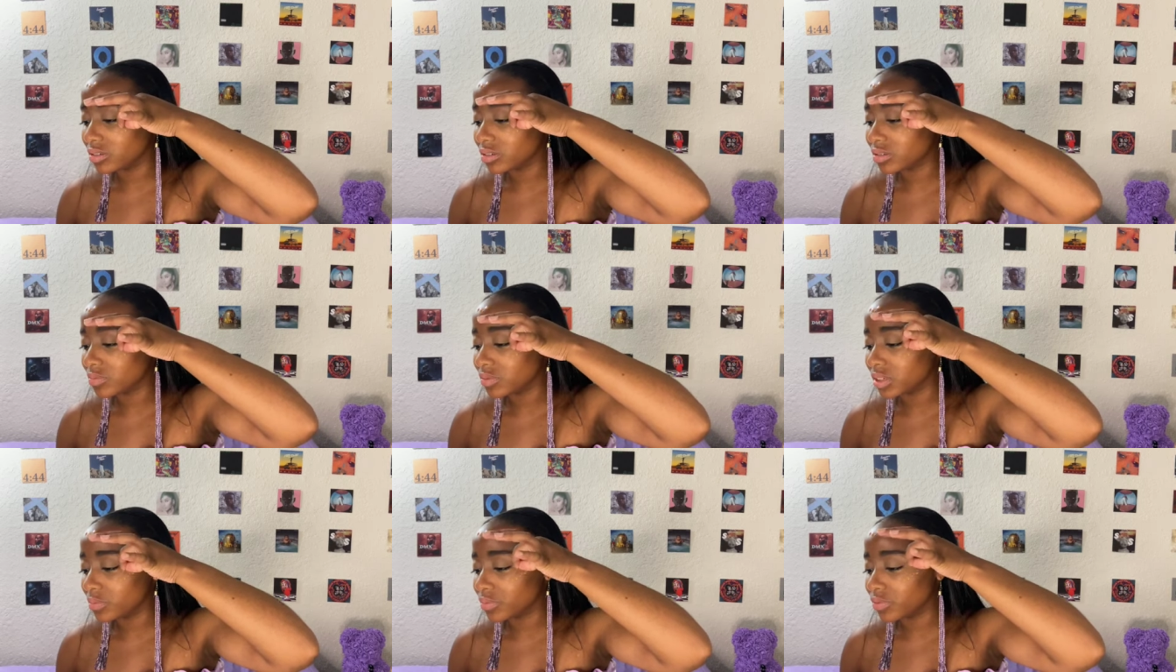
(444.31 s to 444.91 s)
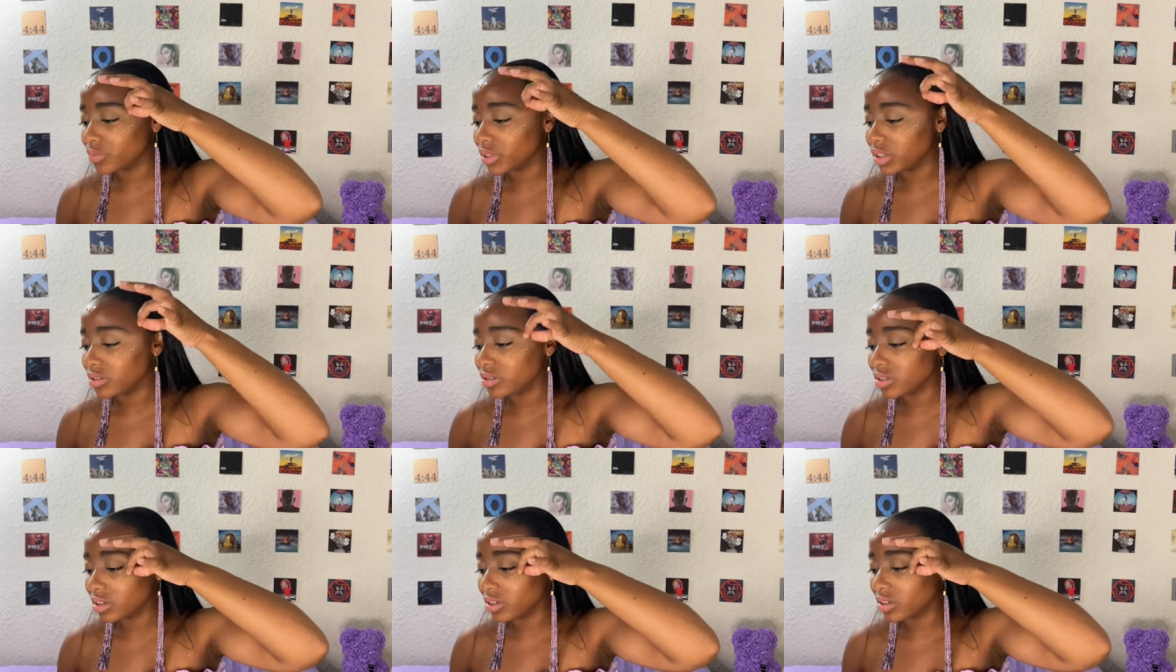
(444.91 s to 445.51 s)
Some type of
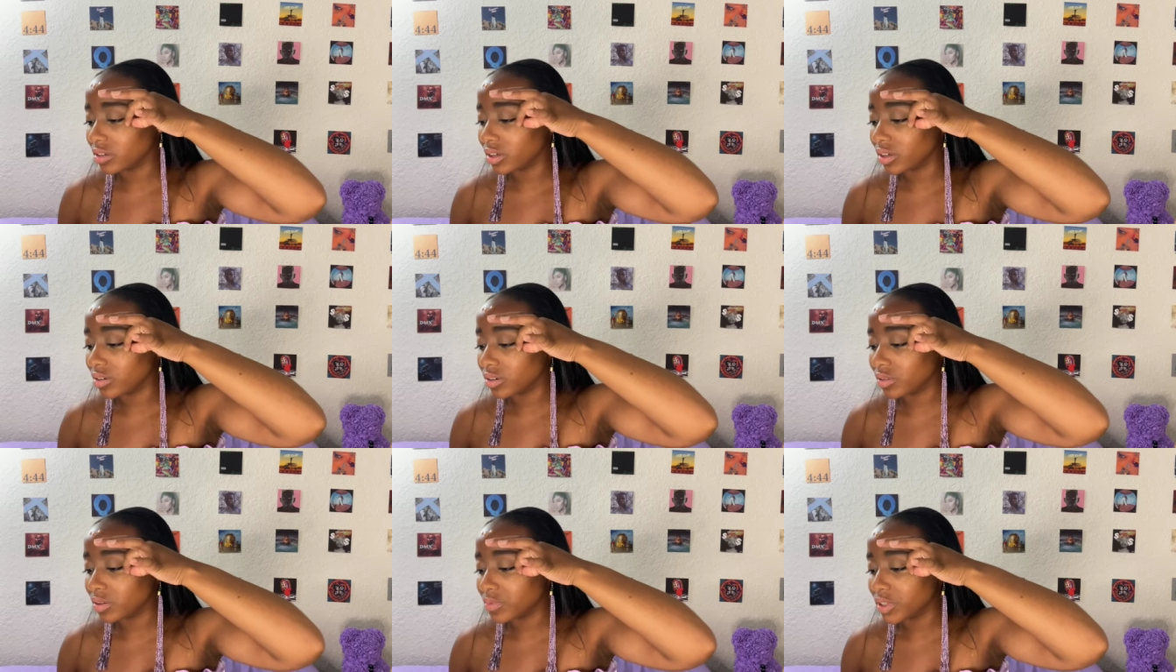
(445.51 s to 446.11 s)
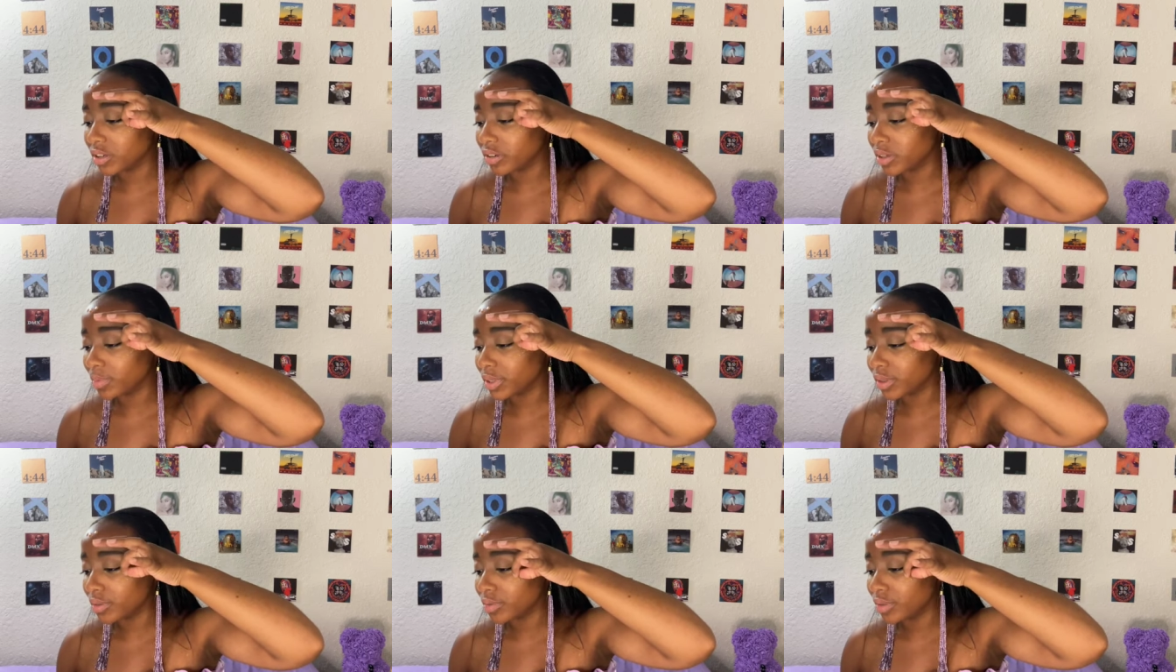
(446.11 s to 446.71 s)
weird saying. I don't know what I'm talking
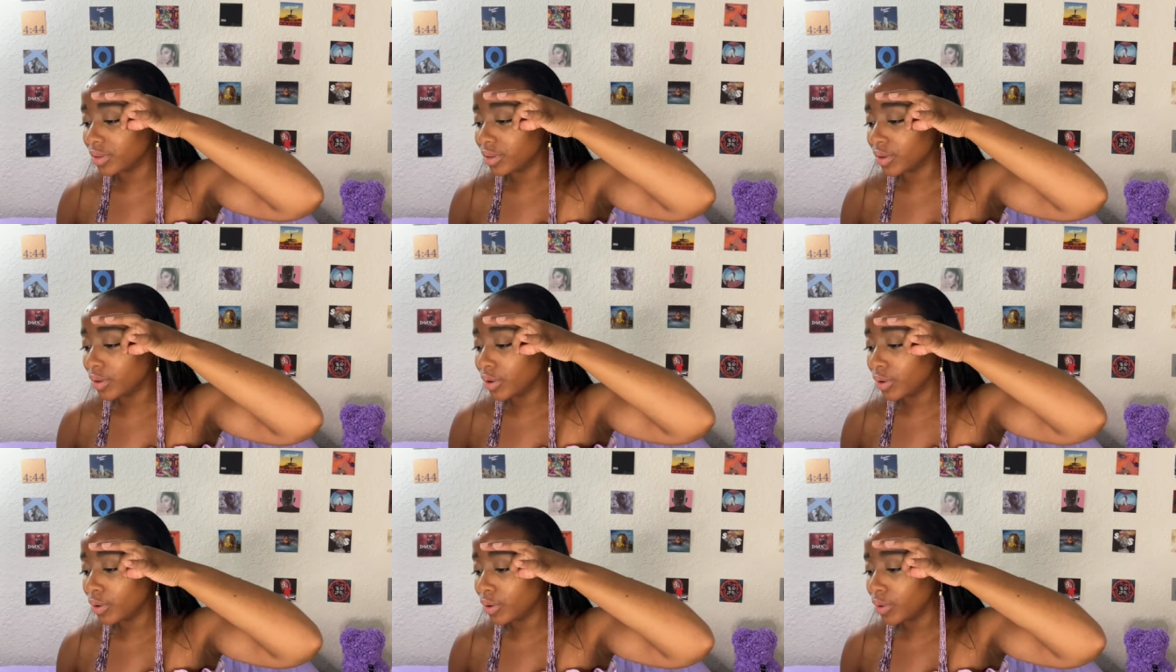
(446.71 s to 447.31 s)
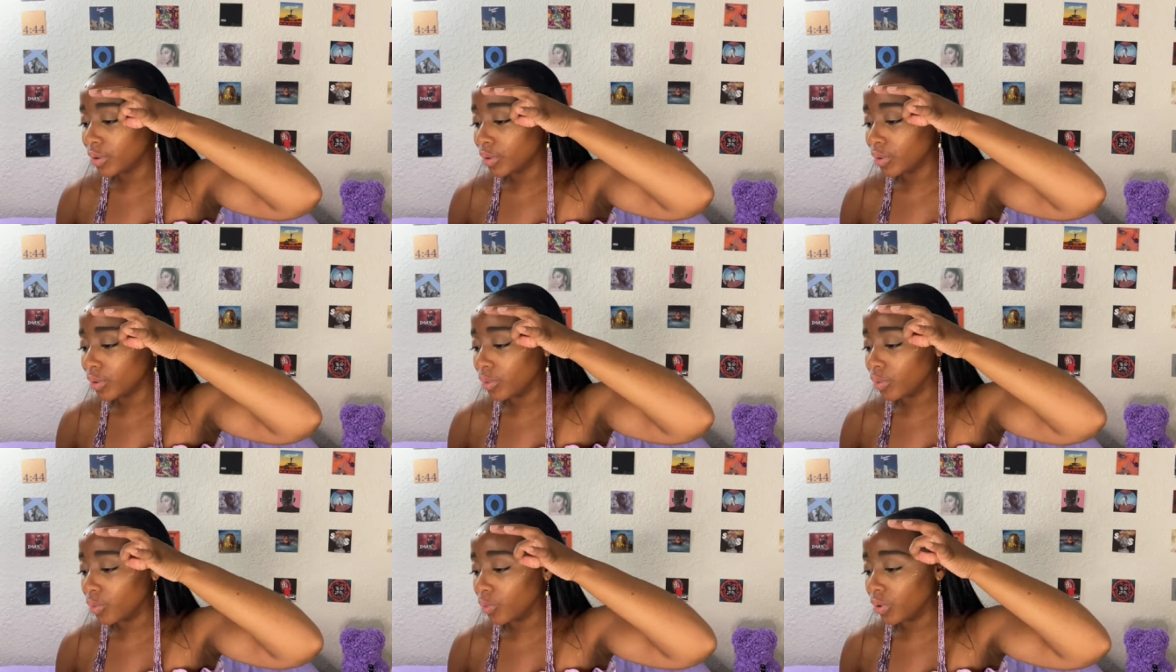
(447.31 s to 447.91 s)
about.
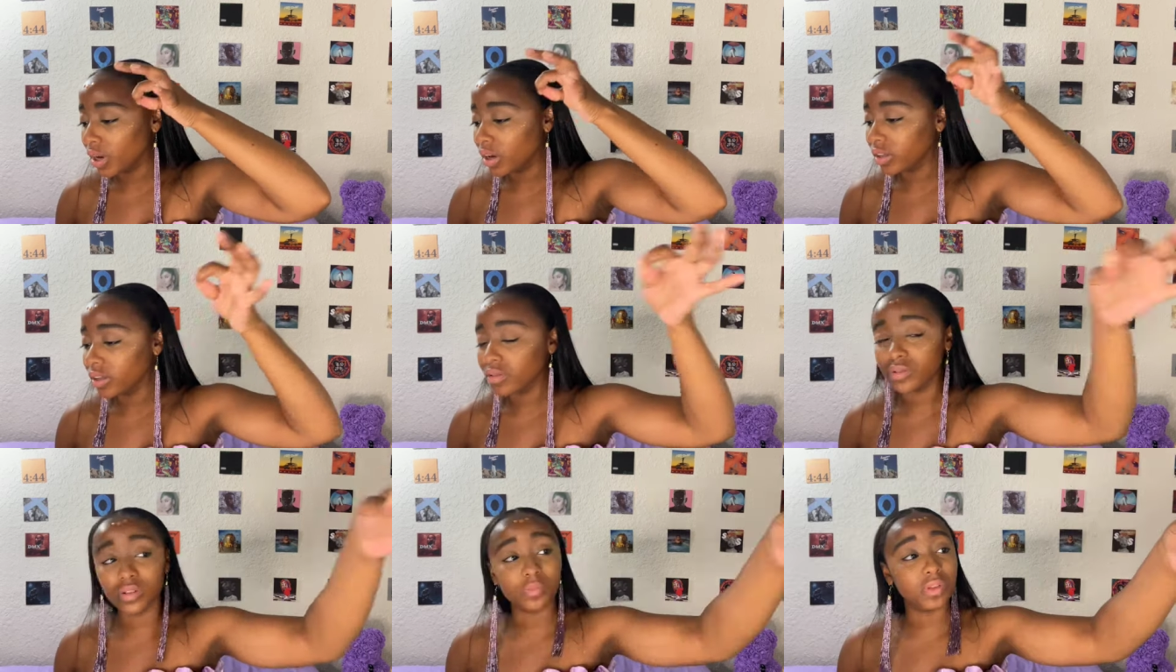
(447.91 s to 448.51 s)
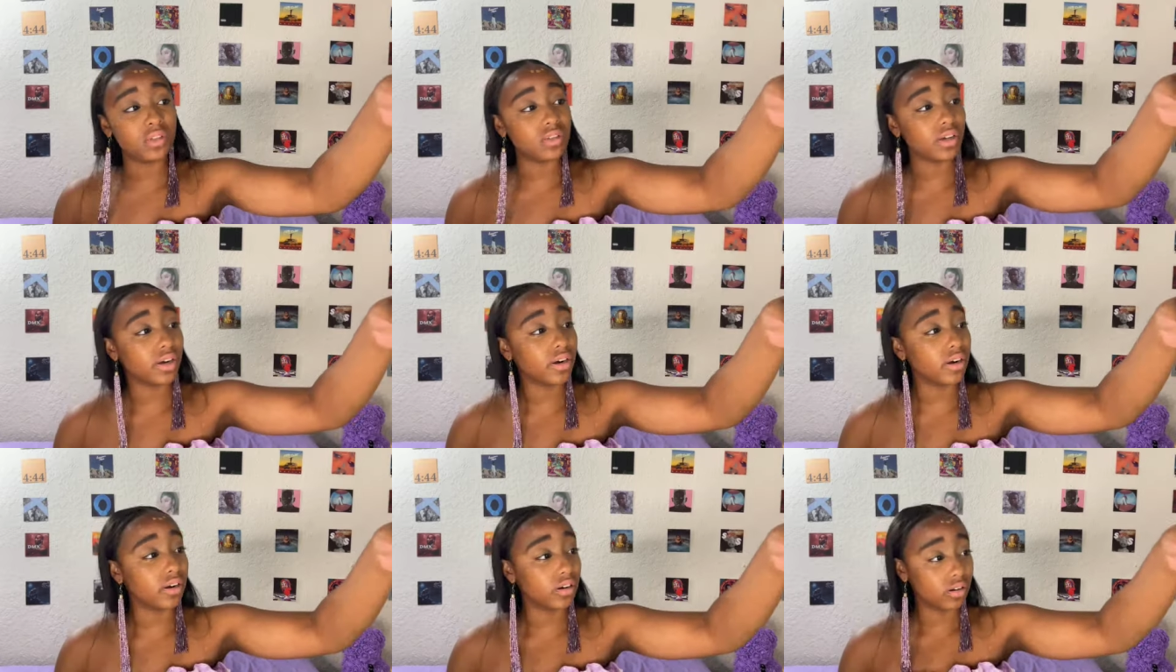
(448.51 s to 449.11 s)
Wow, that was a piece of
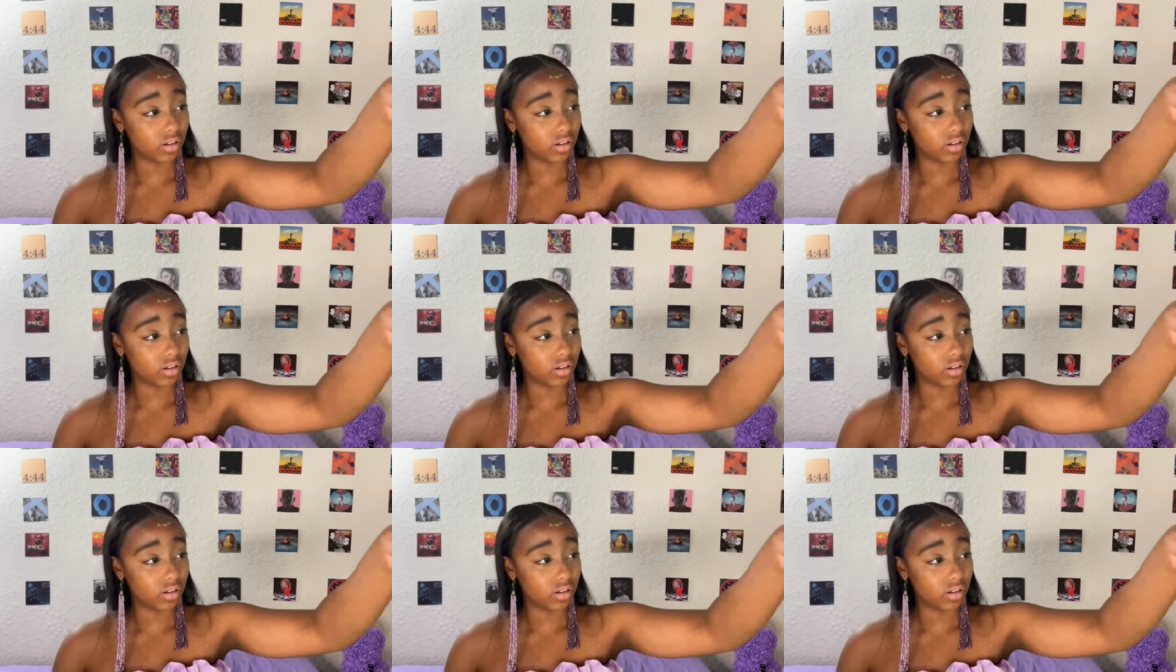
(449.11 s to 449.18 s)
hair.